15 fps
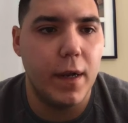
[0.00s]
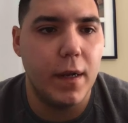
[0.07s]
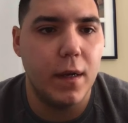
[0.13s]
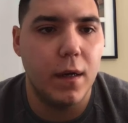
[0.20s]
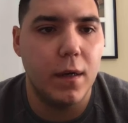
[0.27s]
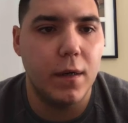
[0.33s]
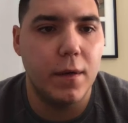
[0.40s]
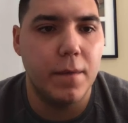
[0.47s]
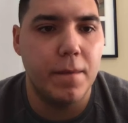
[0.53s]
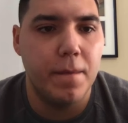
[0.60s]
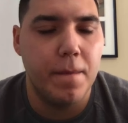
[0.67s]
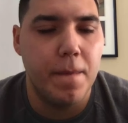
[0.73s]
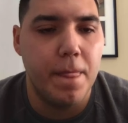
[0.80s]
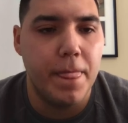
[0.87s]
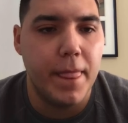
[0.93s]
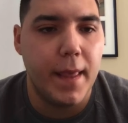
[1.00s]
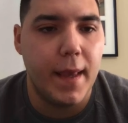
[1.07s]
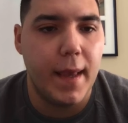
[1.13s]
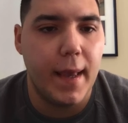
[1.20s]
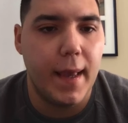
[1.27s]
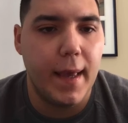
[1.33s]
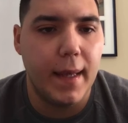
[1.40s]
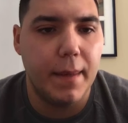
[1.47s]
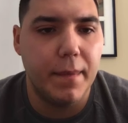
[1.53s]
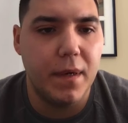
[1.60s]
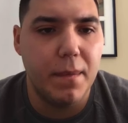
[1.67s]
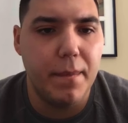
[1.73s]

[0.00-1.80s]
color, and I'm going to